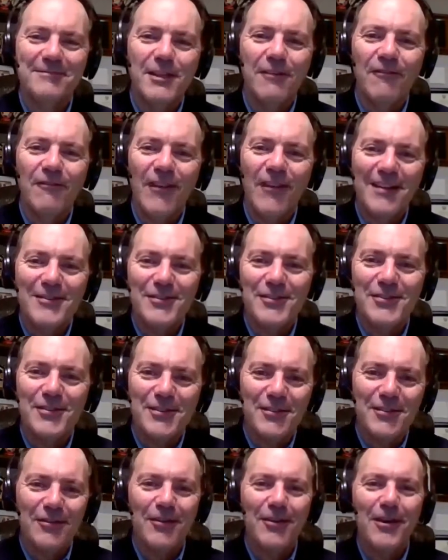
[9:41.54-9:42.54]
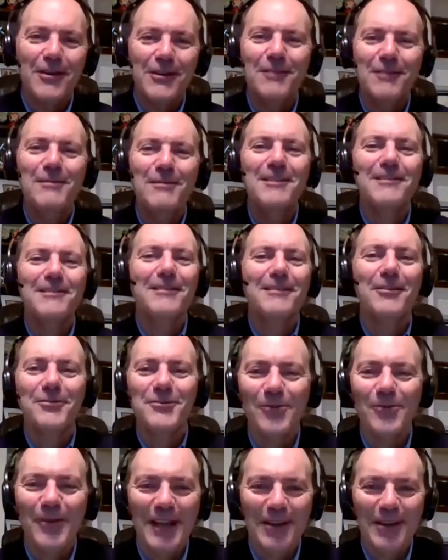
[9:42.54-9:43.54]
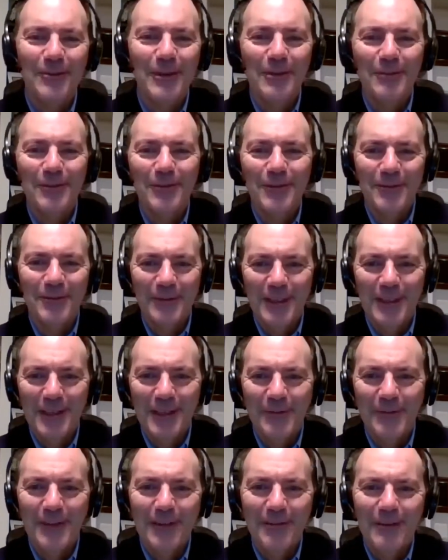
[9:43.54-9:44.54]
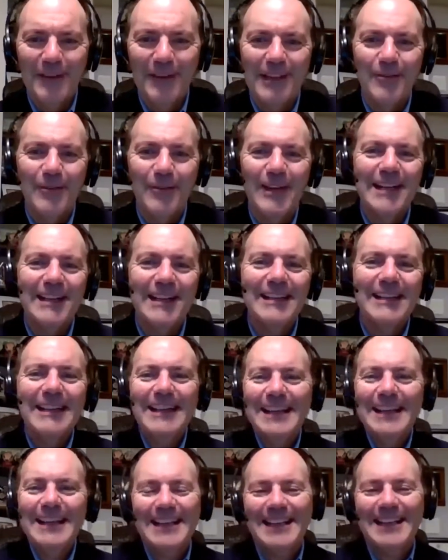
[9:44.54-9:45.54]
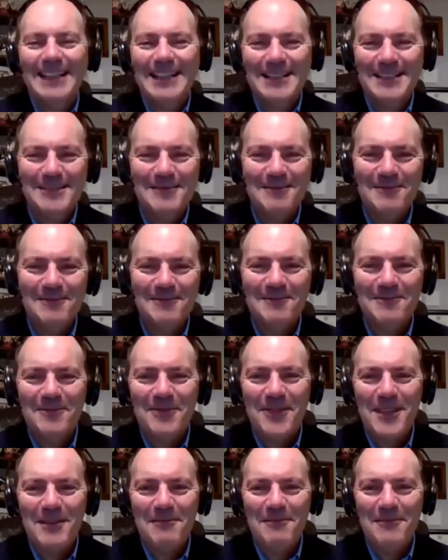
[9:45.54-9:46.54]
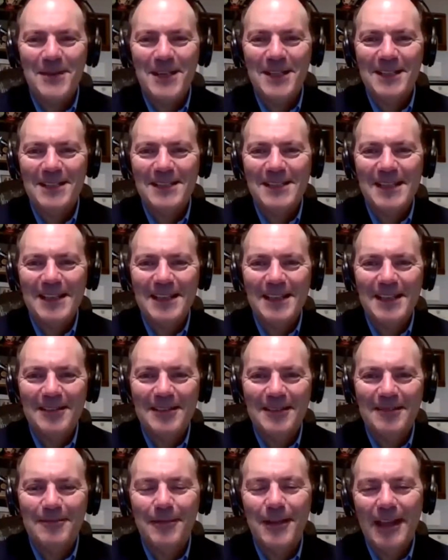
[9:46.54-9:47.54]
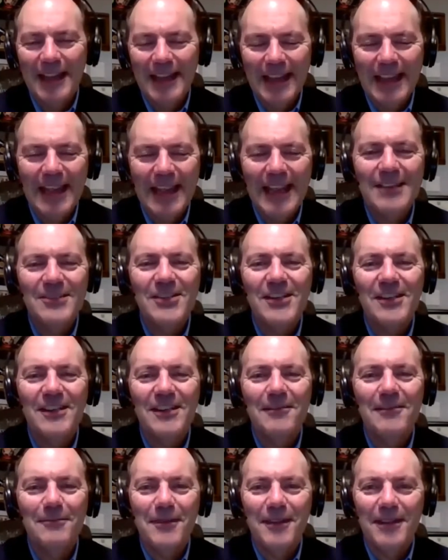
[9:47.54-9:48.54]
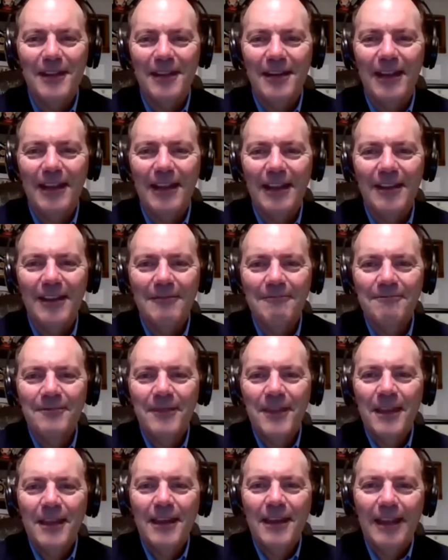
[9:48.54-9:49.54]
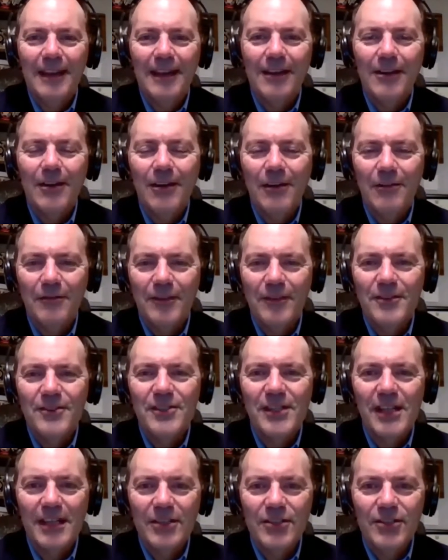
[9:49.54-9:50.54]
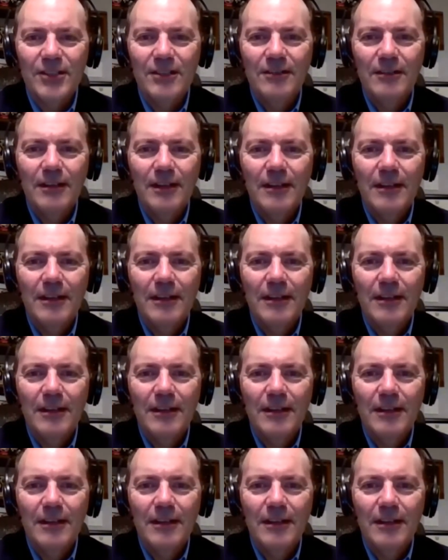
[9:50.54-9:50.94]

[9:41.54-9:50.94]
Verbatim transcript: defense or argument goes away real, really, really, really quick. Um, but uh, engaging them in a in a conversation,